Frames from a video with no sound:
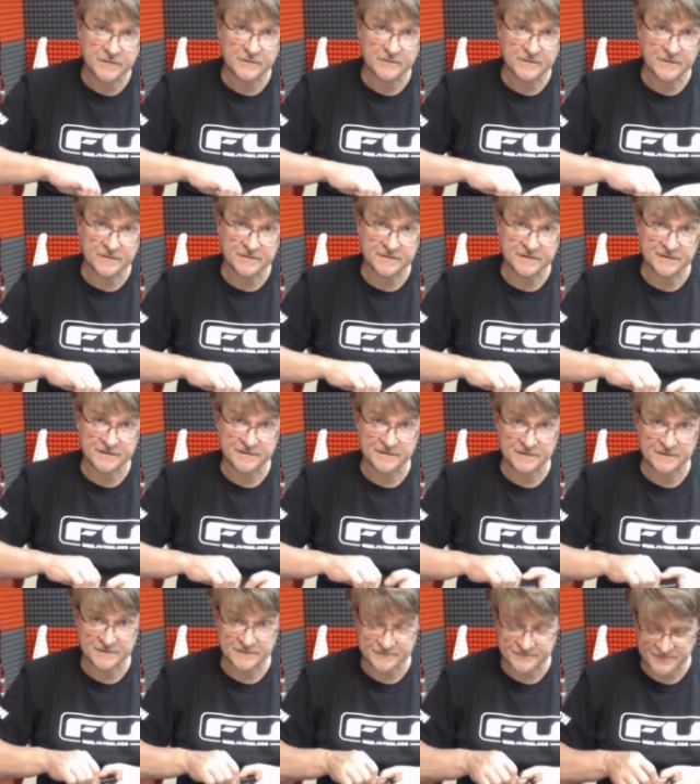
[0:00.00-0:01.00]
250,
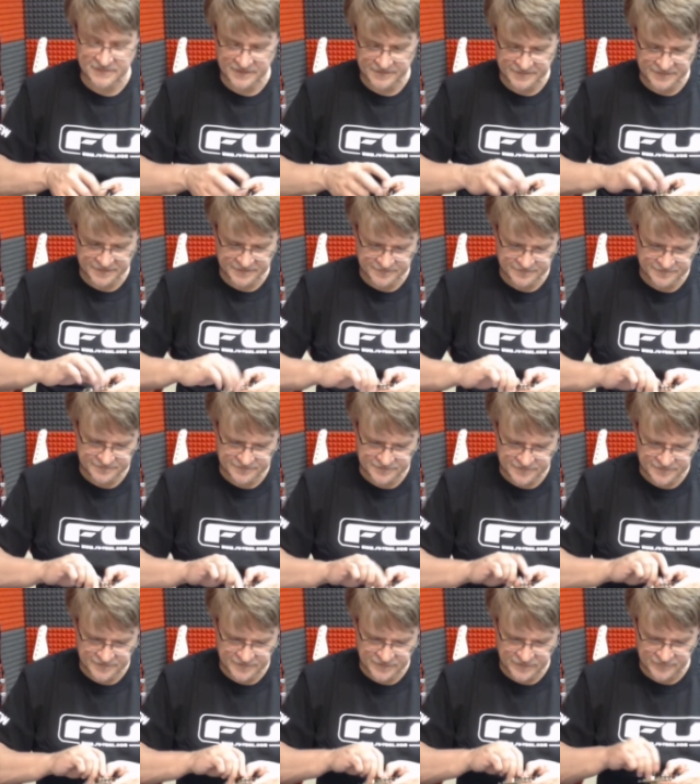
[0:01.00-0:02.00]
so I mean
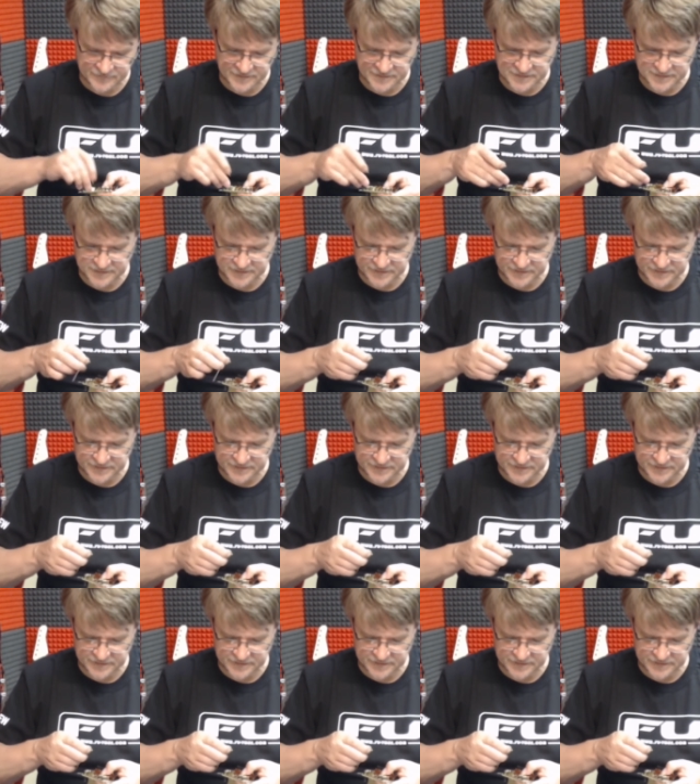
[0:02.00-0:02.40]
250